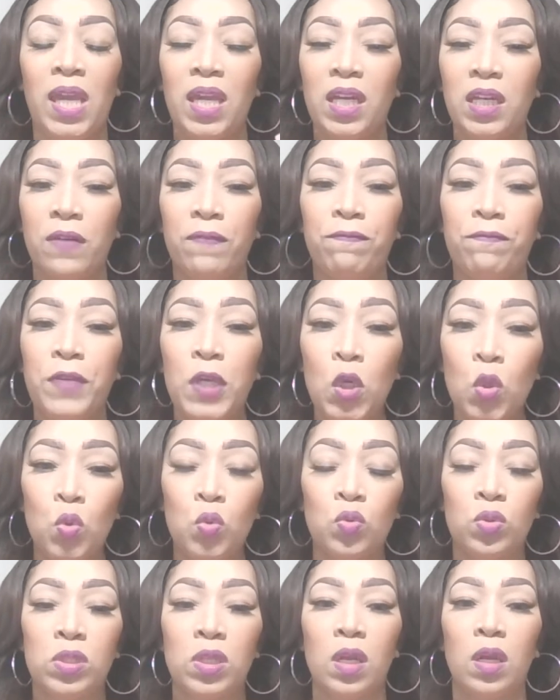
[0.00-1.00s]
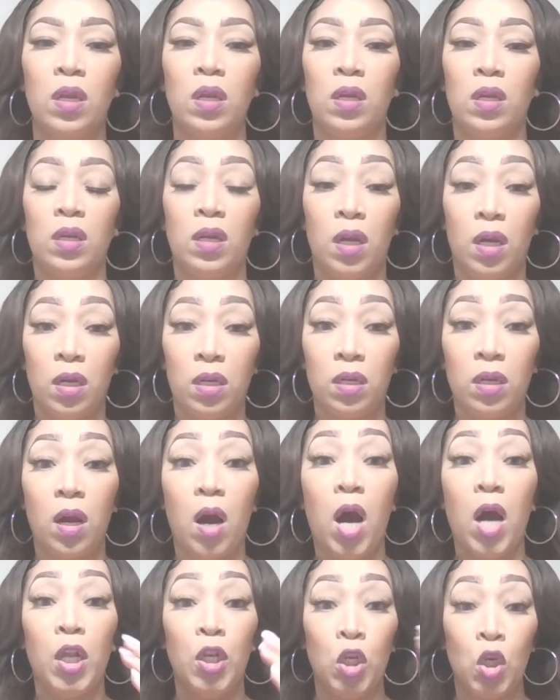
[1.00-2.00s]
can't confuse
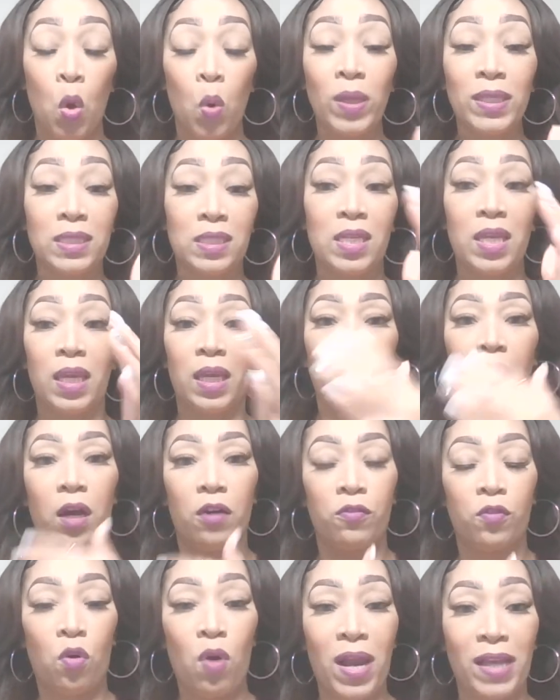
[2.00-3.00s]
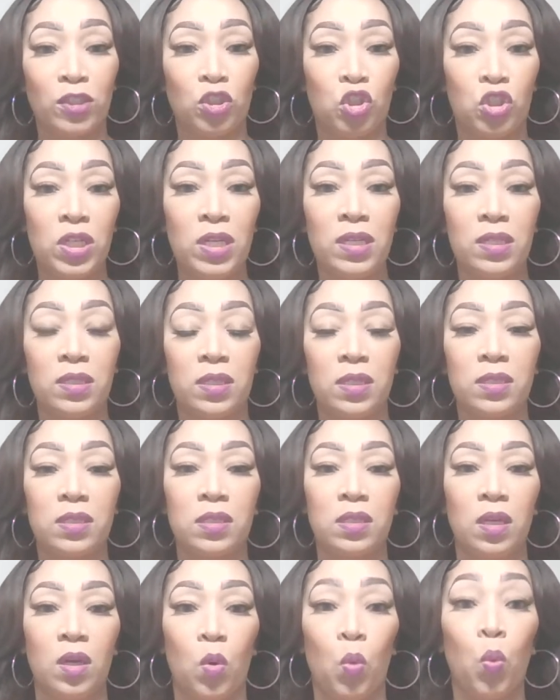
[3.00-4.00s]
anointing of Christ Jesus
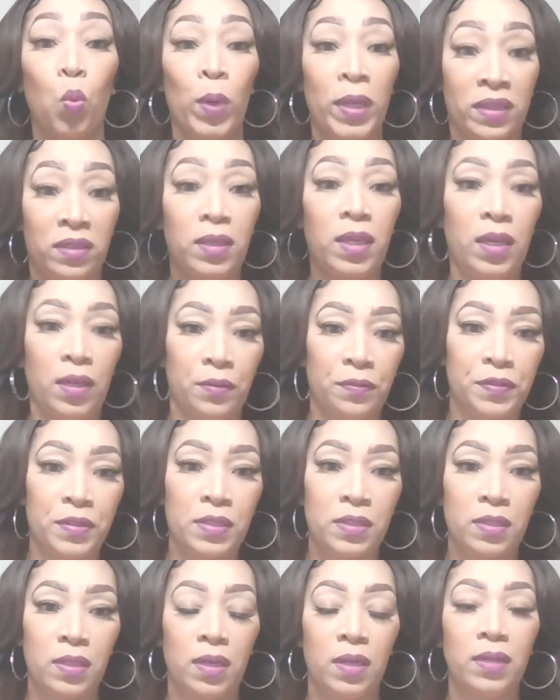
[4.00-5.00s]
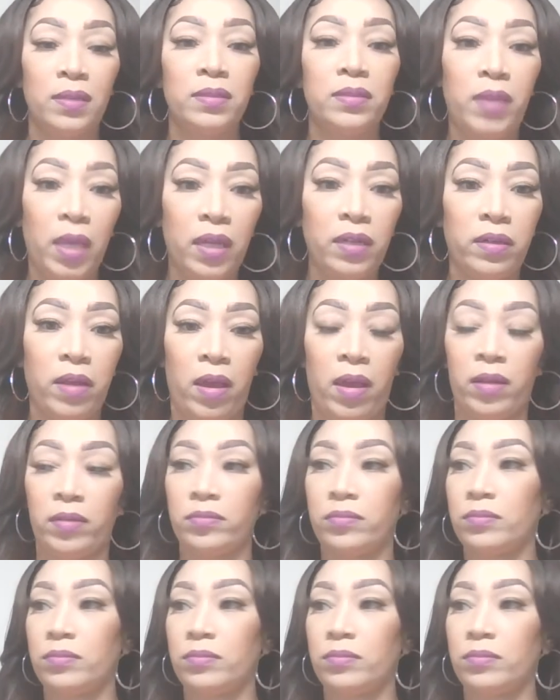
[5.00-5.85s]
with gifts. Get that.